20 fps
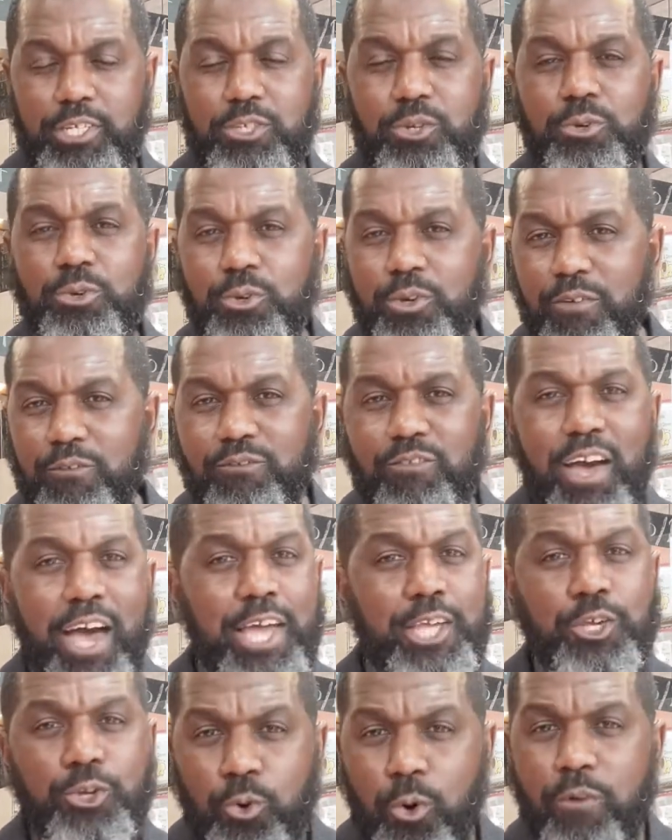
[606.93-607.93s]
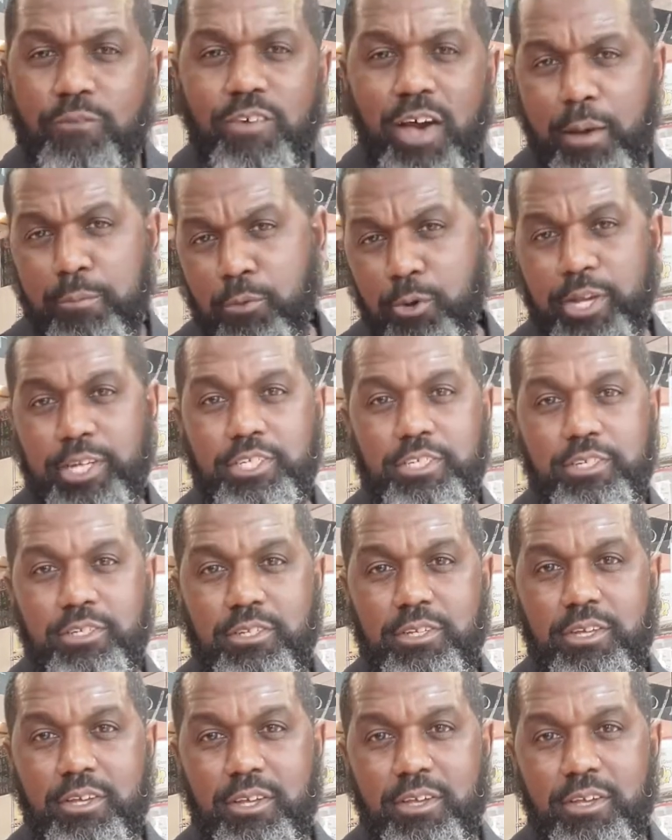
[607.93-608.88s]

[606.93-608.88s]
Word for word: so you can find your vibration.